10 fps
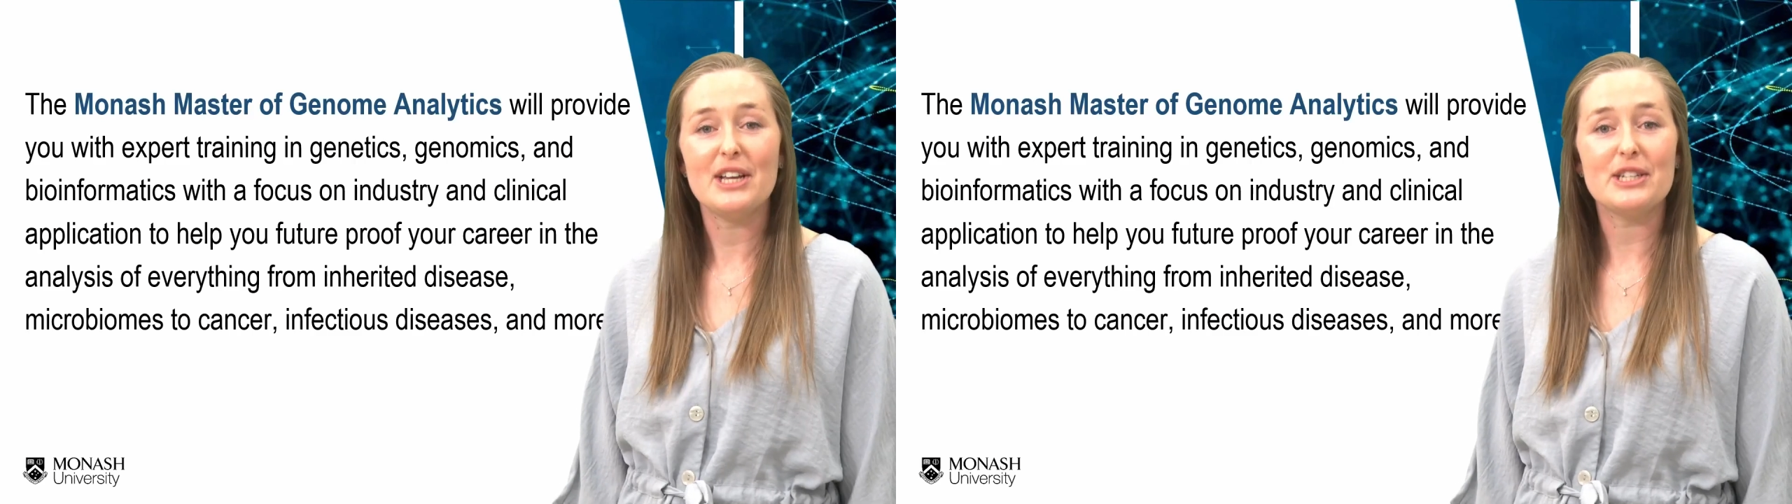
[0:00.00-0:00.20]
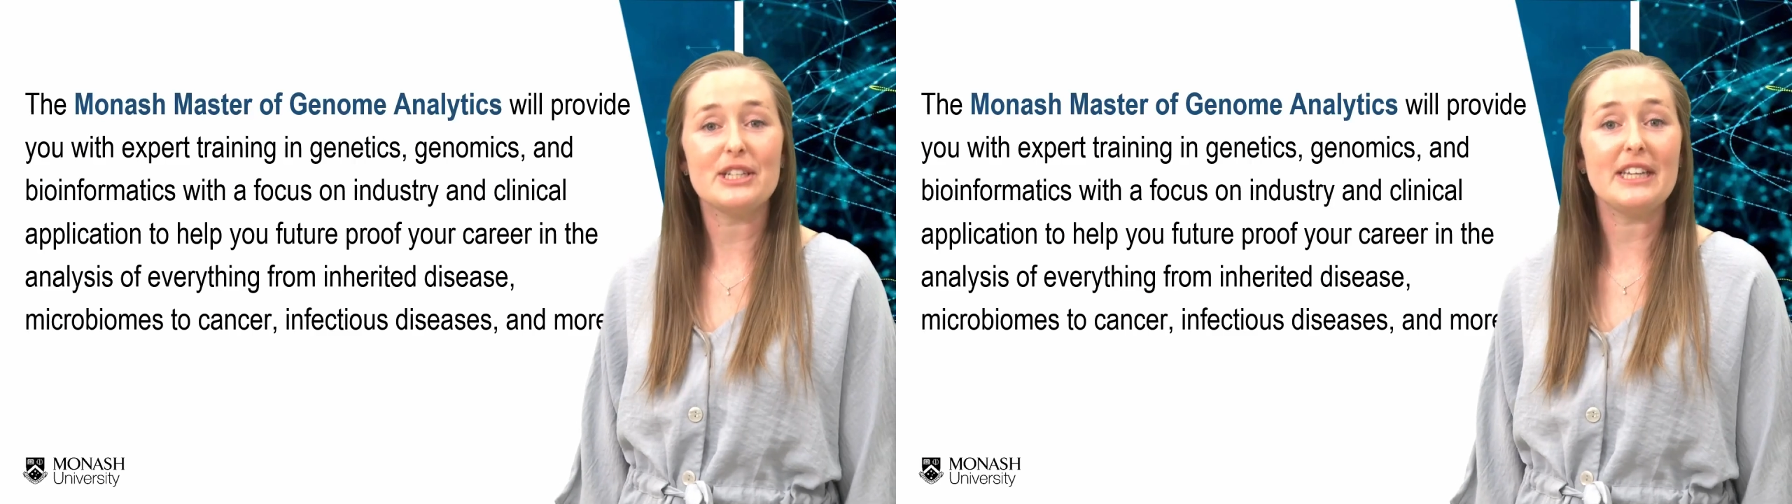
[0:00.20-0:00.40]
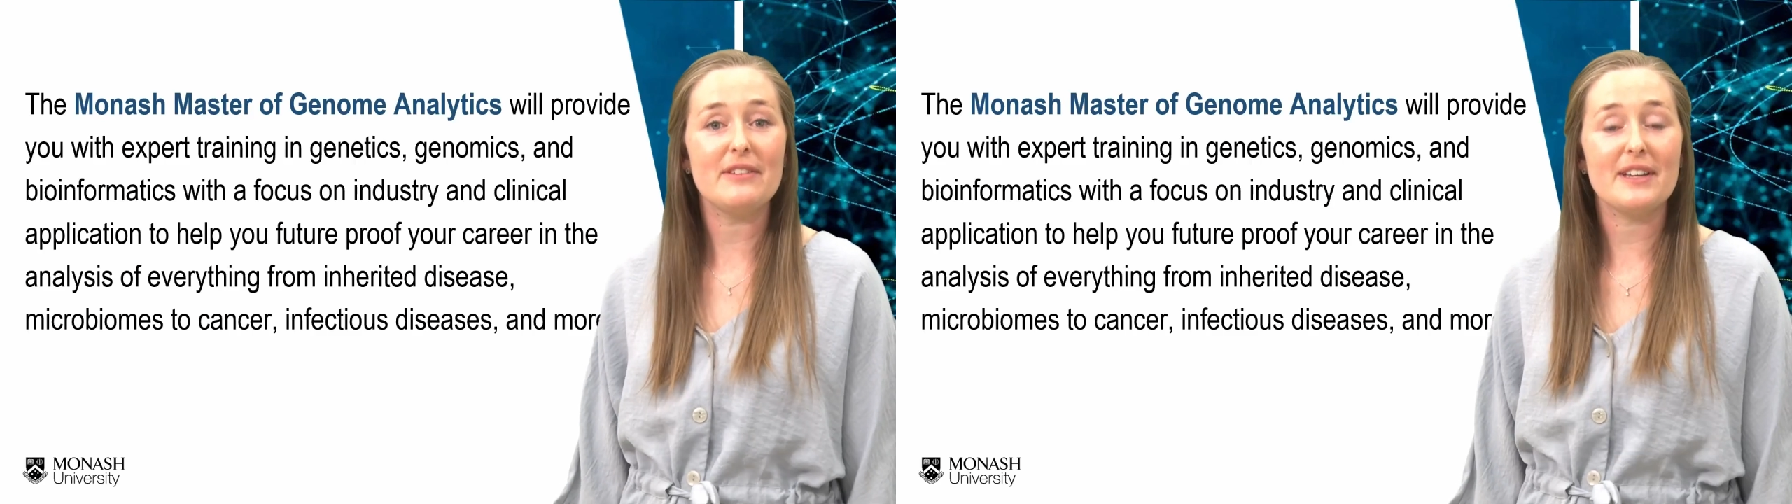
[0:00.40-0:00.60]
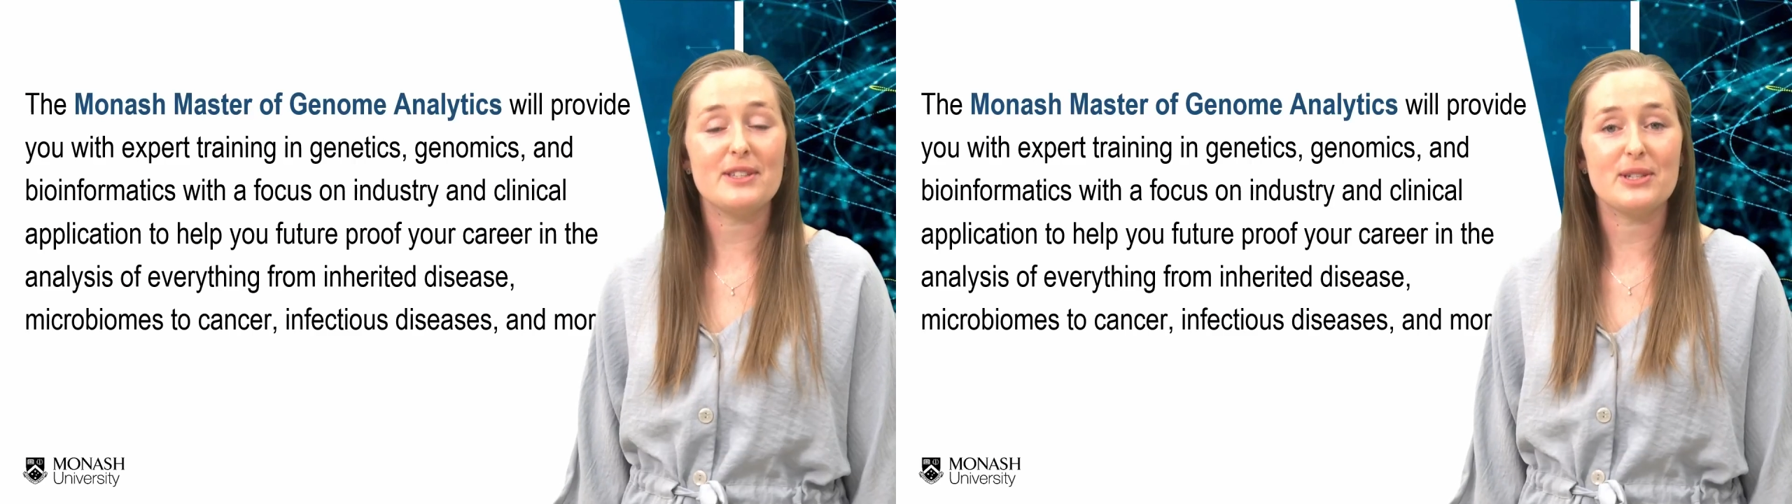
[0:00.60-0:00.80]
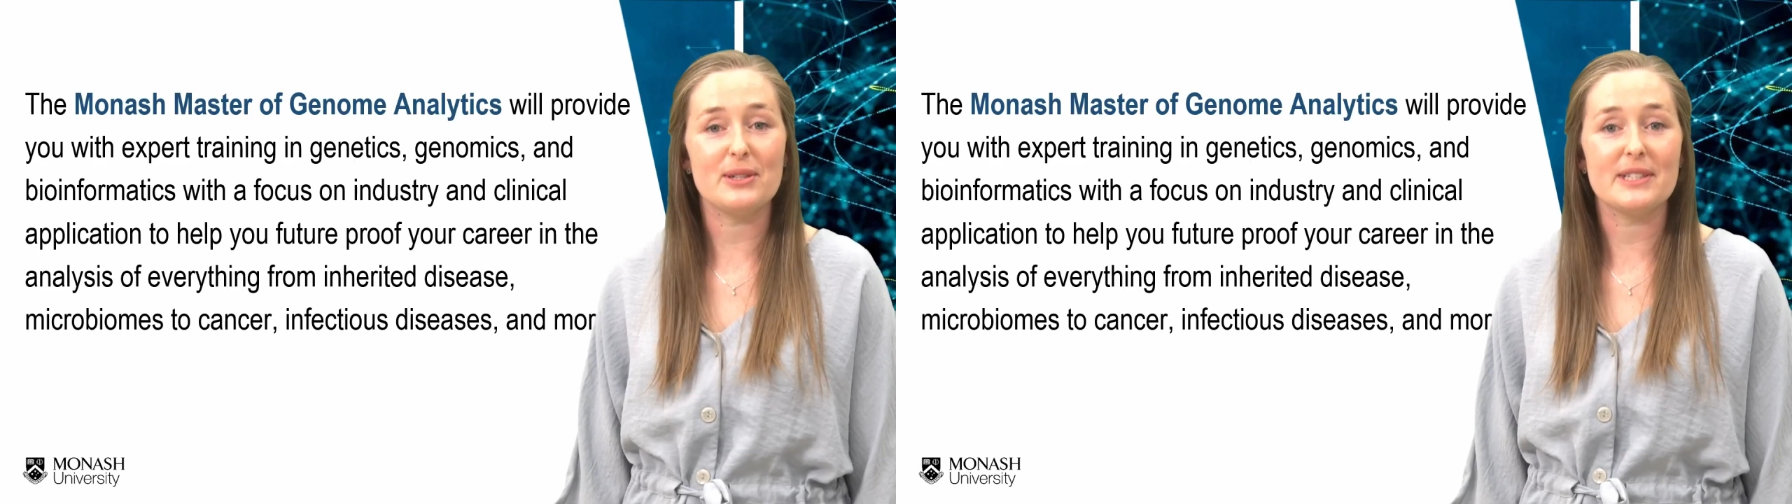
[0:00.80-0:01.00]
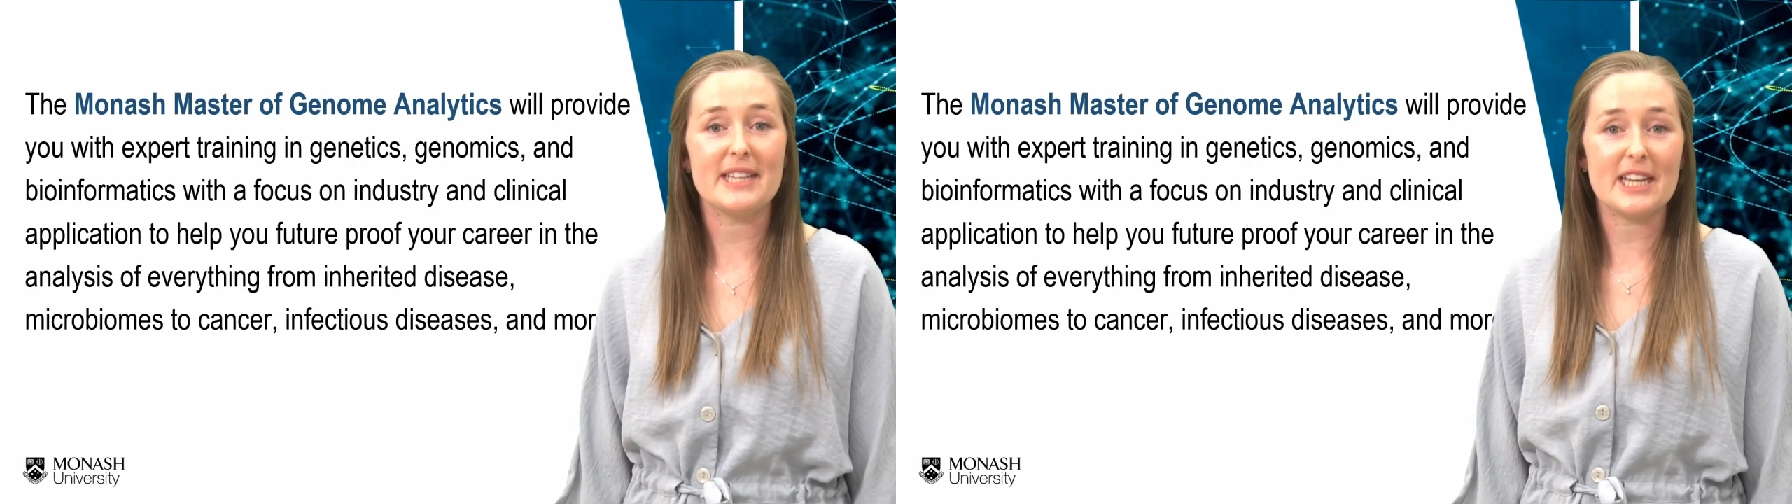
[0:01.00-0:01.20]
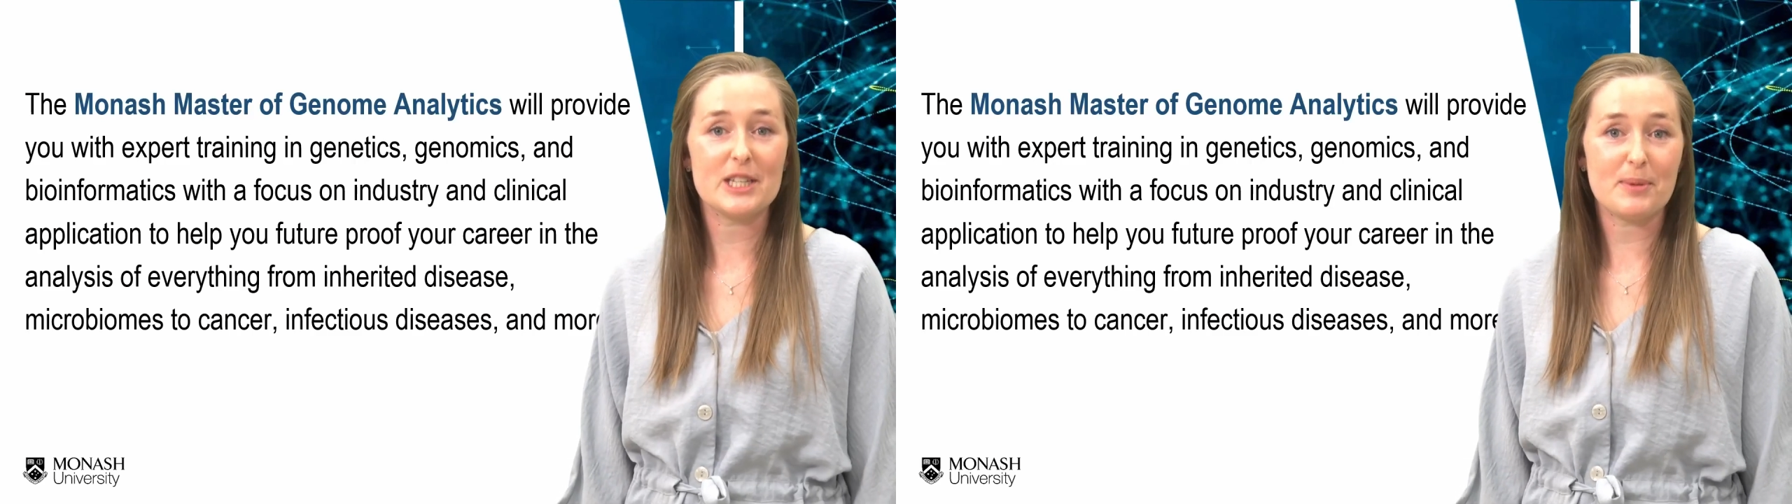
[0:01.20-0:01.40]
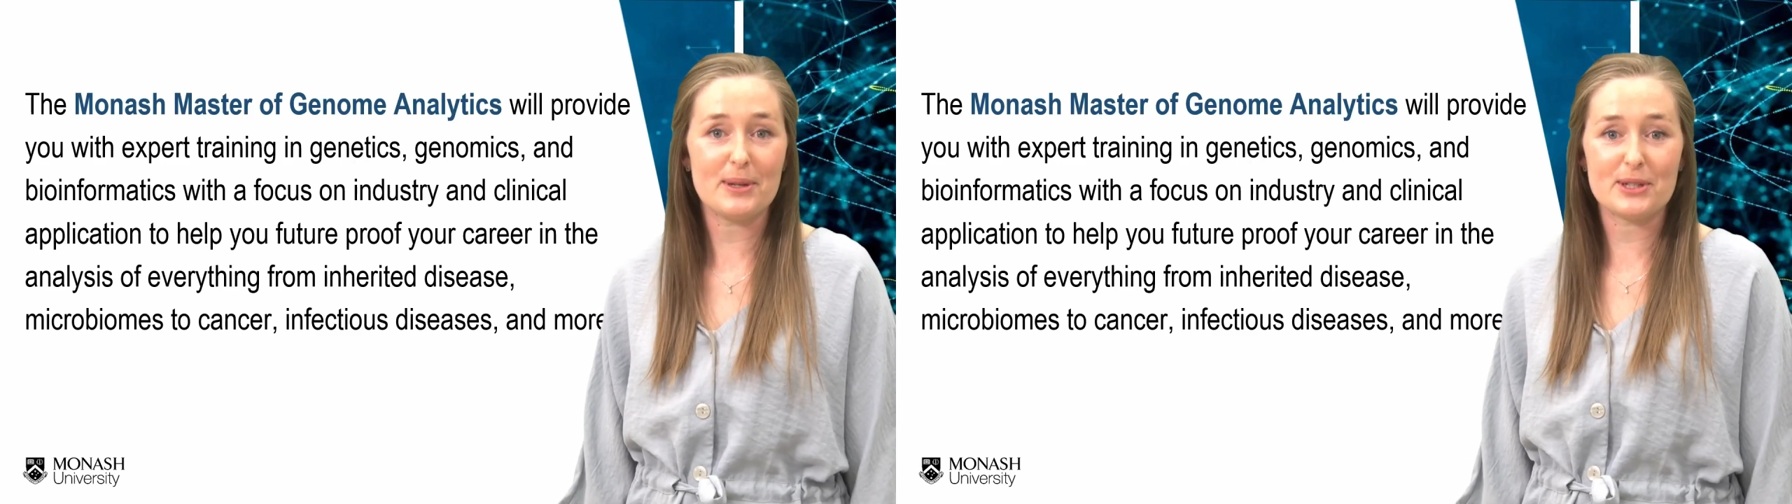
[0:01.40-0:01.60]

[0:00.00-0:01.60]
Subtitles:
to give our students expert